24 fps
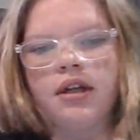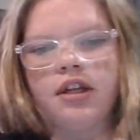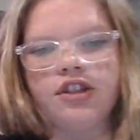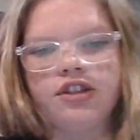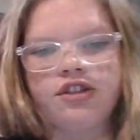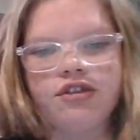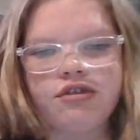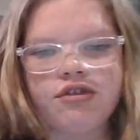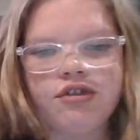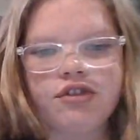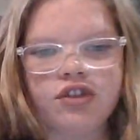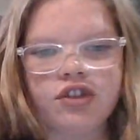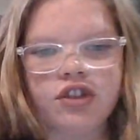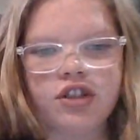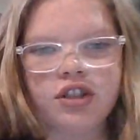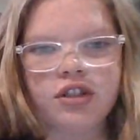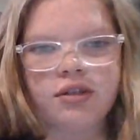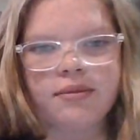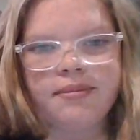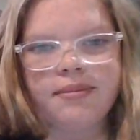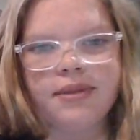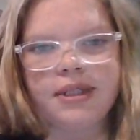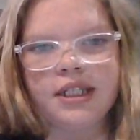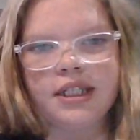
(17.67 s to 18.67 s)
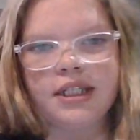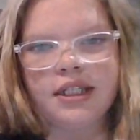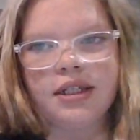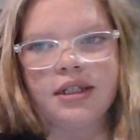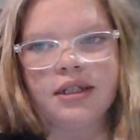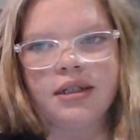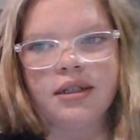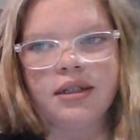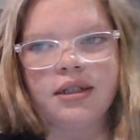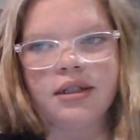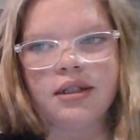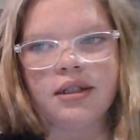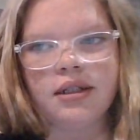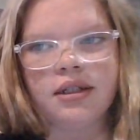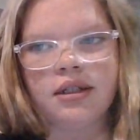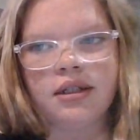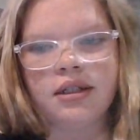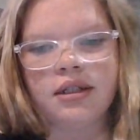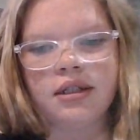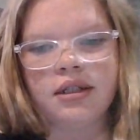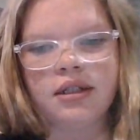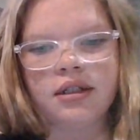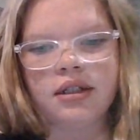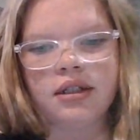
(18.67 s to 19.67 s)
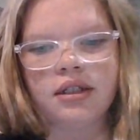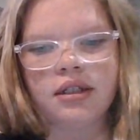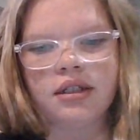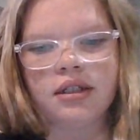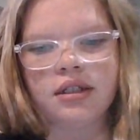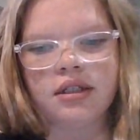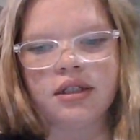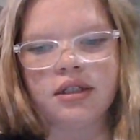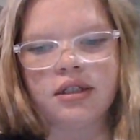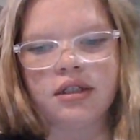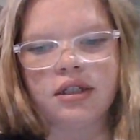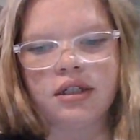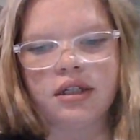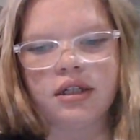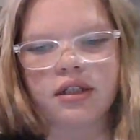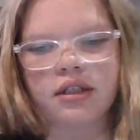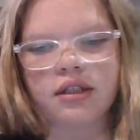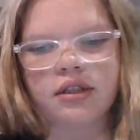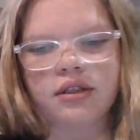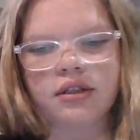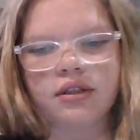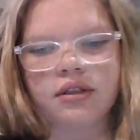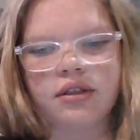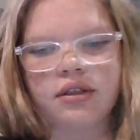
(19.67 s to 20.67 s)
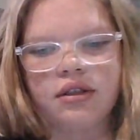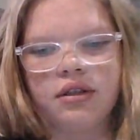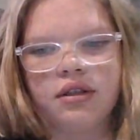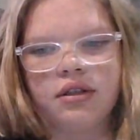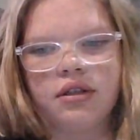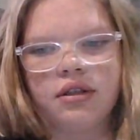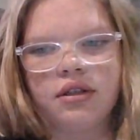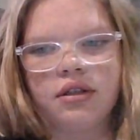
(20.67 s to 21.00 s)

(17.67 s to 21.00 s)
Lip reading: you should be, actually,